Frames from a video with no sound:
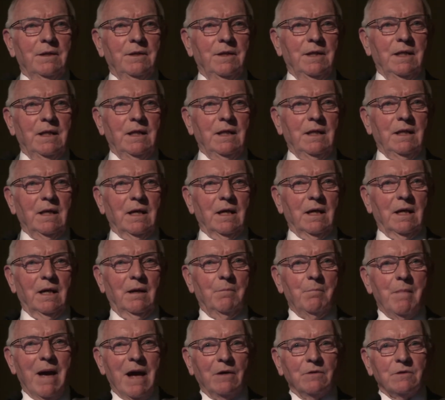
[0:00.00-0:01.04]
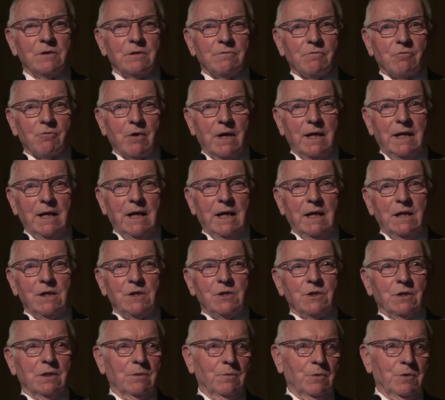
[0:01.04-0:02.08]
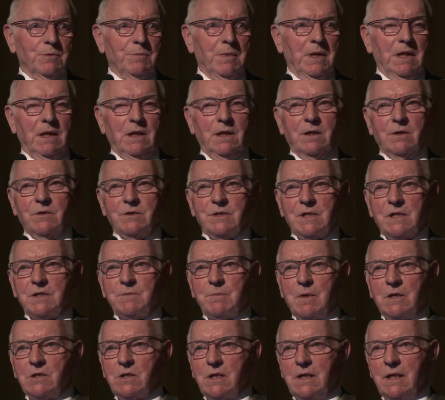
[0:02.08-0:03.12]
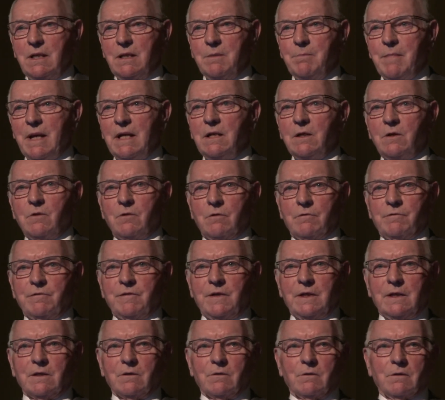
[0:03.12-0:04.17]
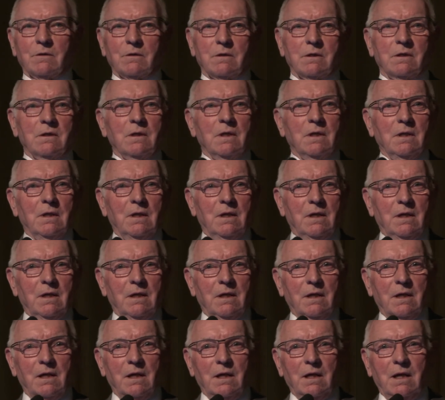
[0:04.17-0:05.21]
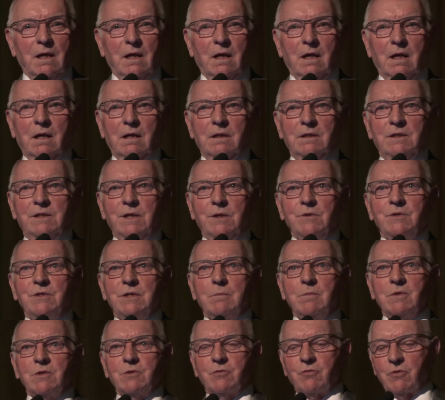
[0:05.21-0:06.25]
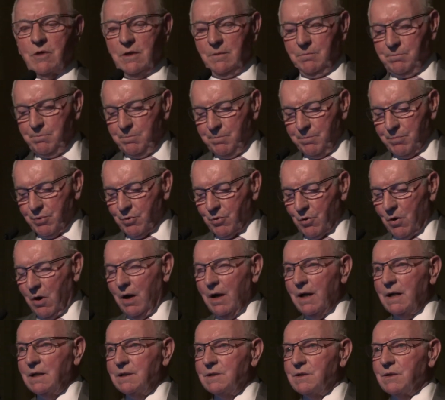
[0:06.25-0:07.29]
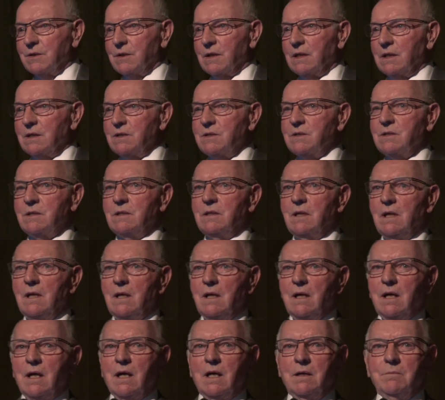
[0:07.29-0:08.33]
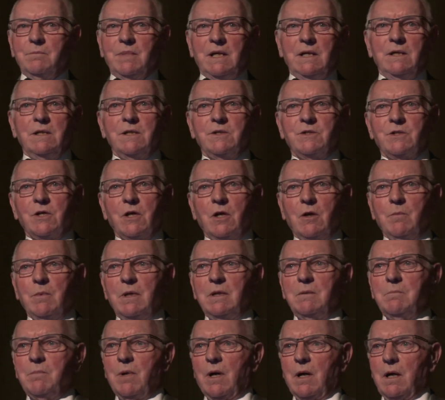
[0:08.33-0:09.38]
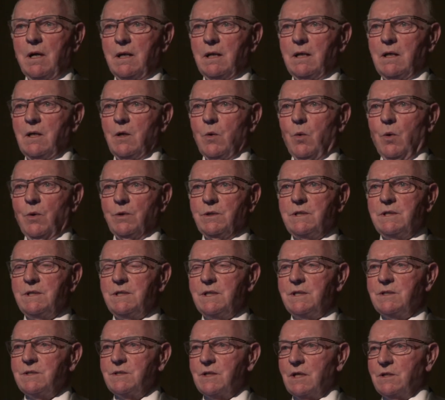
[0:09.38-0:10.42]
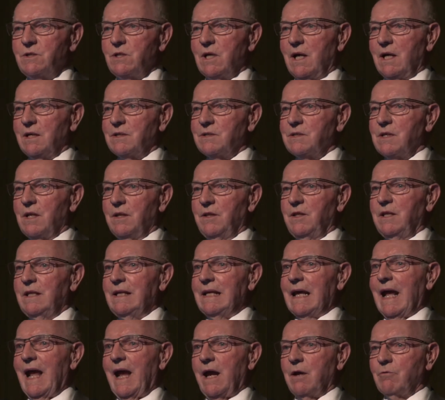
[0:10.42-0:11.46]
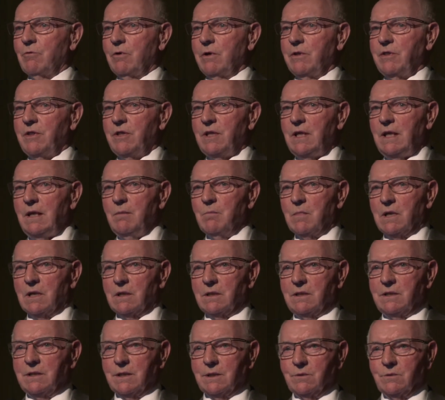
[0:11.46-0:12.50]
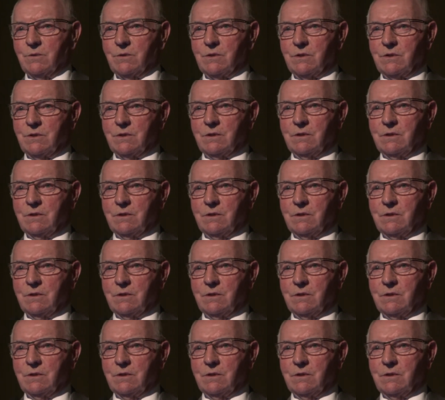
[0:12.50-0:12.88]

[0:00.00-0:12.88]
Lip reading: the amount of radiation that was being used, especially in the medical field. Dosimetry prior to this had been determined by quantities such as the erythema dose.